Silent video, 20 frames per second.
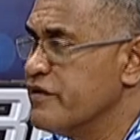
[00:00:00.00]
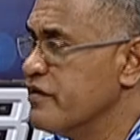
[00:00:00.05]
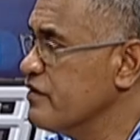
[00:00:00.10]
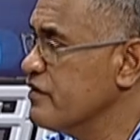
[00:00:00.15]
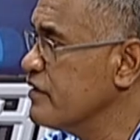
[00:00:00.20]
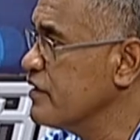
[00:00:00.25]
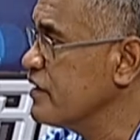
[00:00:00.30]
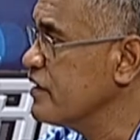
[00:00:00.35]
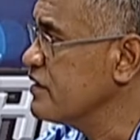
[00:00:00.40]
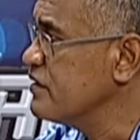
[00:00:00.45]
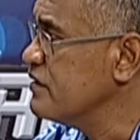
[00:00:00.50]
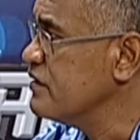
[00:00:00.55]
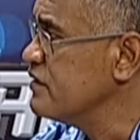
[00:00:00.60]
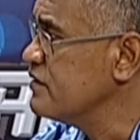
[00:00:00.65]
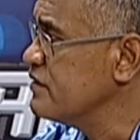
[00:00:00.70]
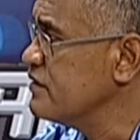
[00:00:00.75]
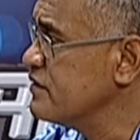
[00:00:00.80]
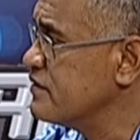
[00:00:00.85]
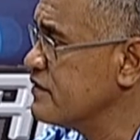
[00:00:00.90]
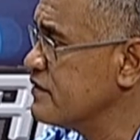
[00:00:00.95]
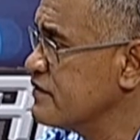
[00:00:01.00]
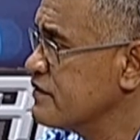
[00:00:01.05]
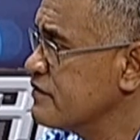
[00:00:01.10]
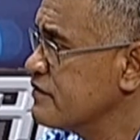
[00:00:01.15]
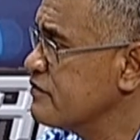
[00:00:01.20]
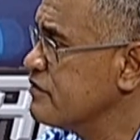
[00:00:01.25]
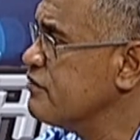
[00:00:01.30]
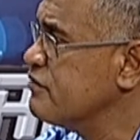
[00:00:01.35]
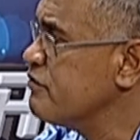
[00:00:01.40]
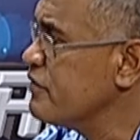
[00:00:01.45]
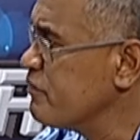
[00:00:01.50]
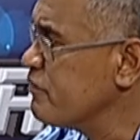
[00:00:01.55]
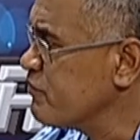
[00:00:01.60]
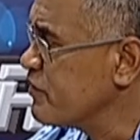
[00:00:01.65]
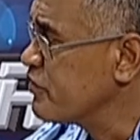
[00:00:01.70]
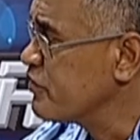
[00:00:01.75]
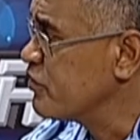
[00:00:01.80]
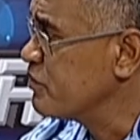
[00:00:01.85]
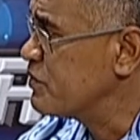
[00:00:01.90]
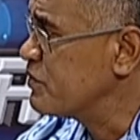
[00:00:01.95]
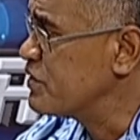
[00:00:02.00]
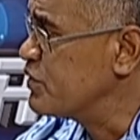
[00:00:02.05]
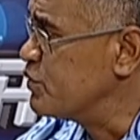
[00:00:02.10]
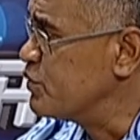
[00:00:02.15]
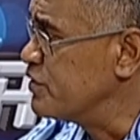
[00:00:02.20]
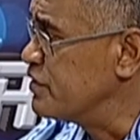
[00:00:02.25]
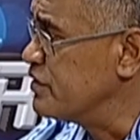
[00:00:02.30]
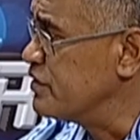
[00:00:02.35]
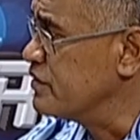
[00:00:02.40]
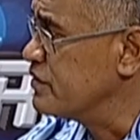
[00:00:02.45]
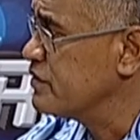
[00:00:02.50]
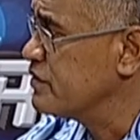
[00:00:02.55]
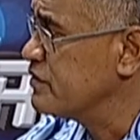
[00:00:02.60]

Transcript: think the idea is give them that opportunity.